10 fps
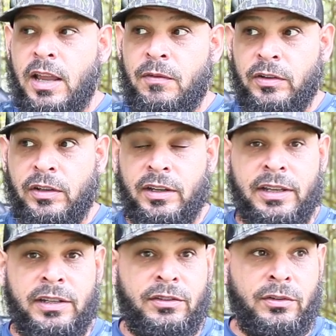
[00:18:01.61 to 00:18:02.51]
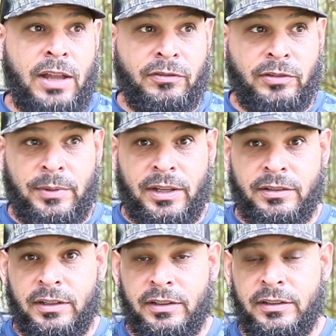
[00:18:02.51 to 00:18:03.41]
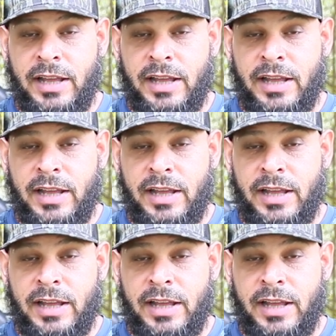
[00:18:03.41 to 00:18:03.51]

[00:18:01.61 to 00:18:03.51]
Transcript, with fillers: If you're looking to have something that's going to